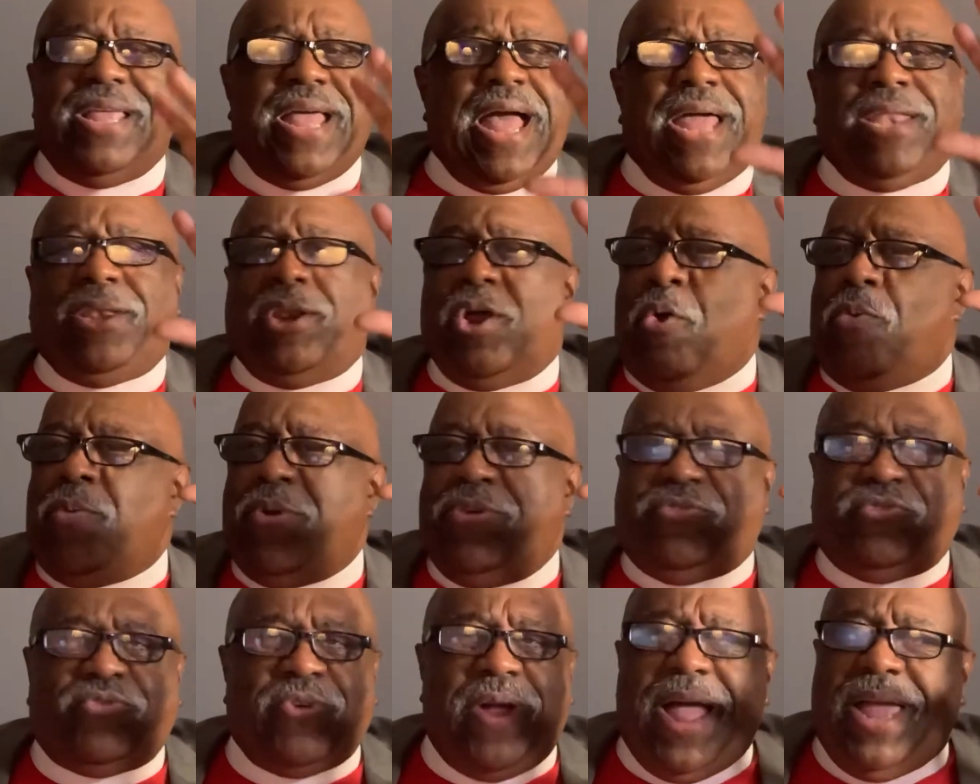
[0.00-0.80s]
I know
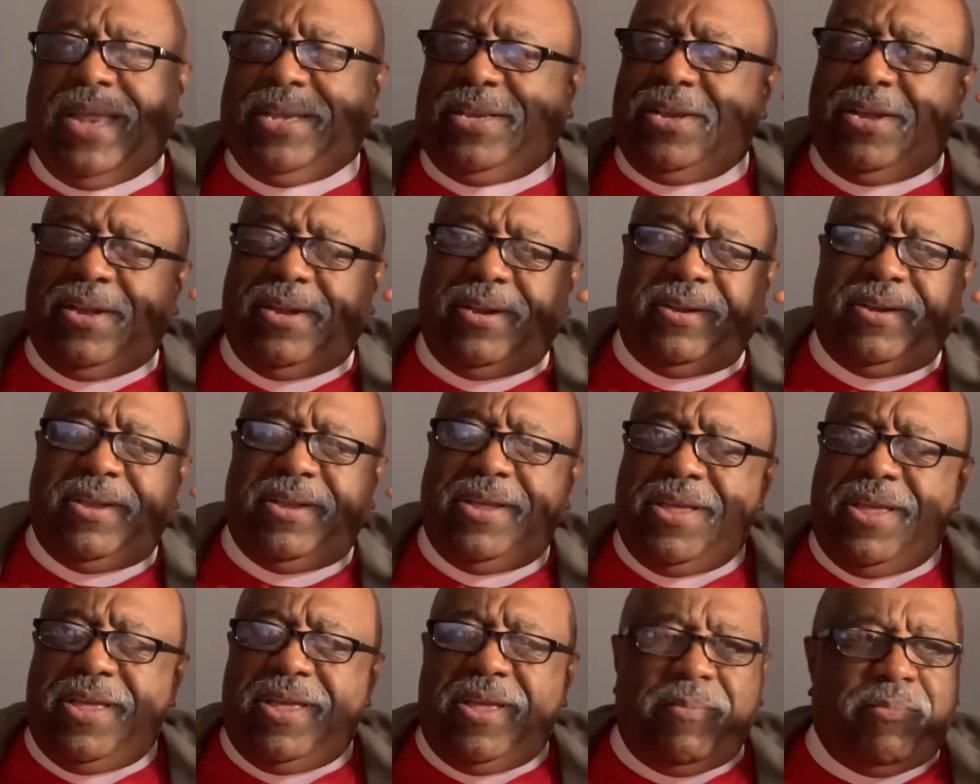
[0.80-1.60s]
we've tried to
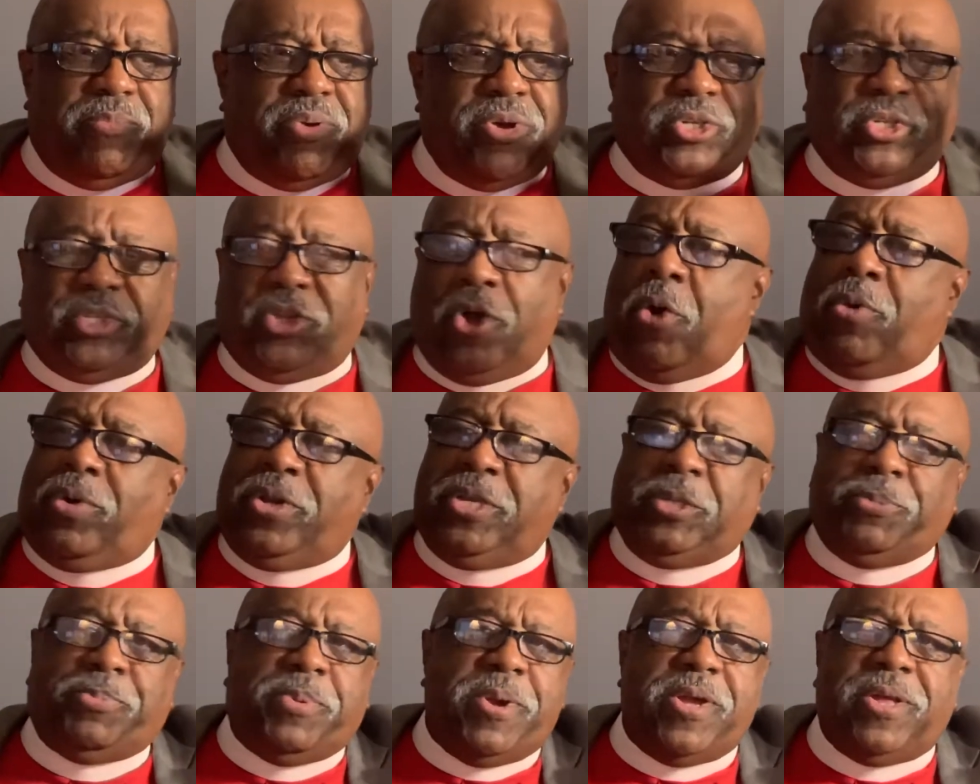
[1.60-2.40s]
push the
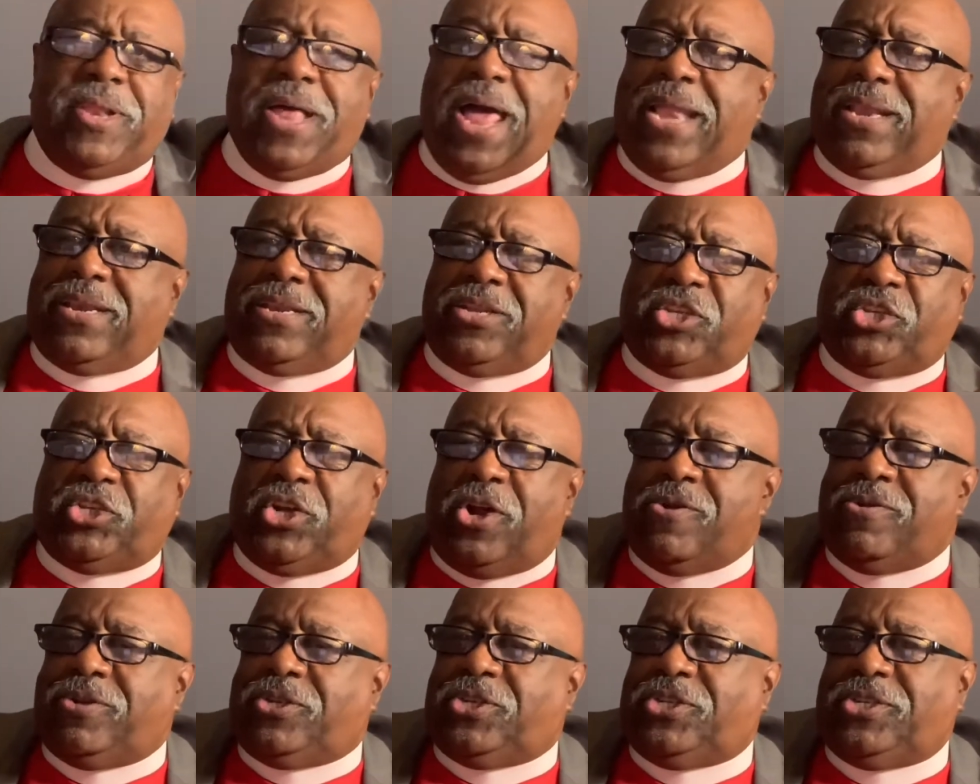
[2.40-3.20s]
Holy Spirit out of the
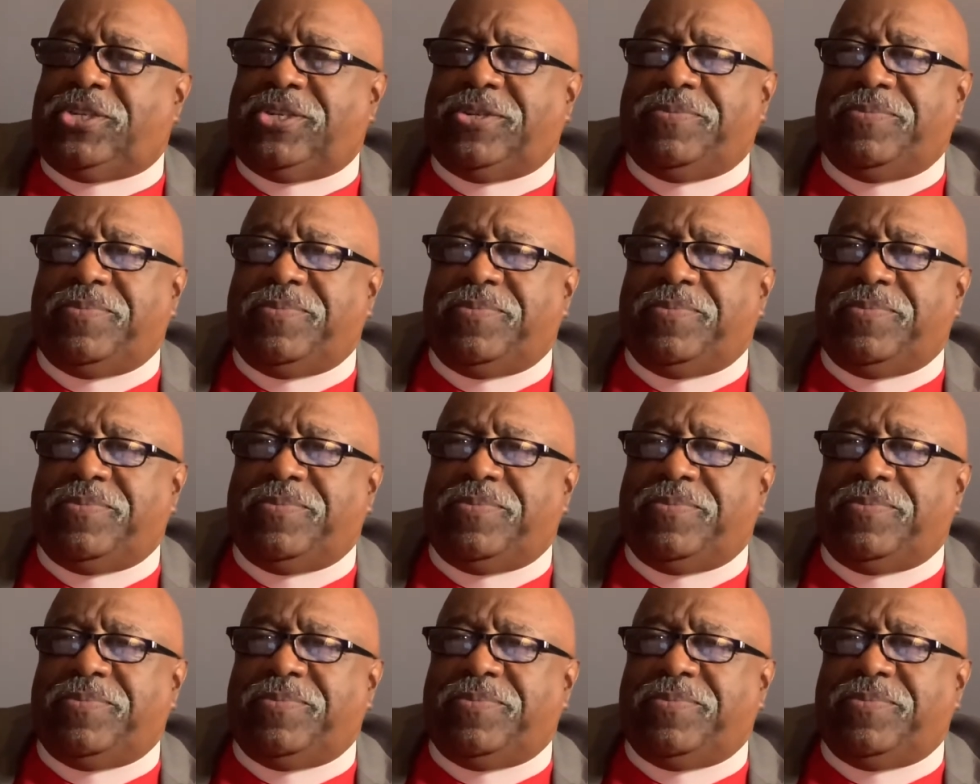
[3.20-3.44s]
church.